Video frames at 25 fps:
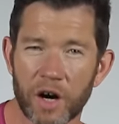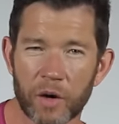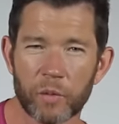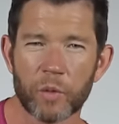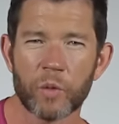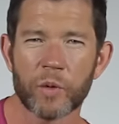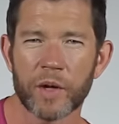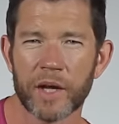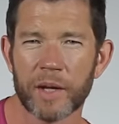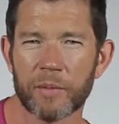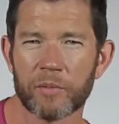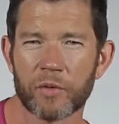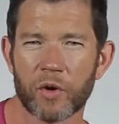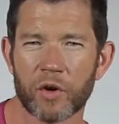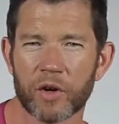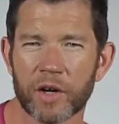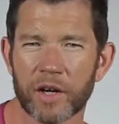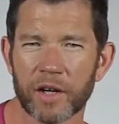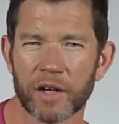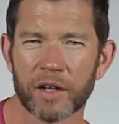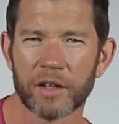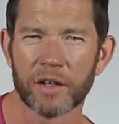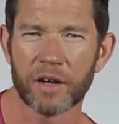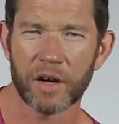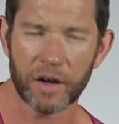I will keep
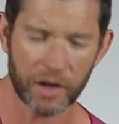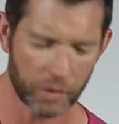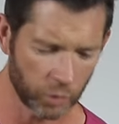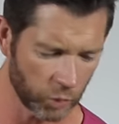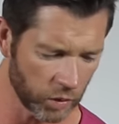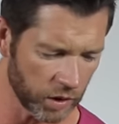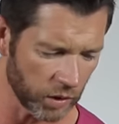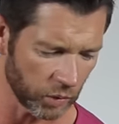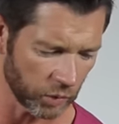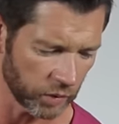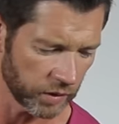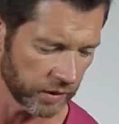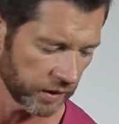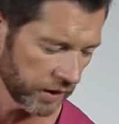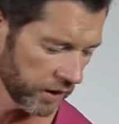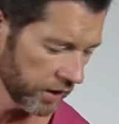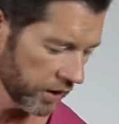rocking, I will.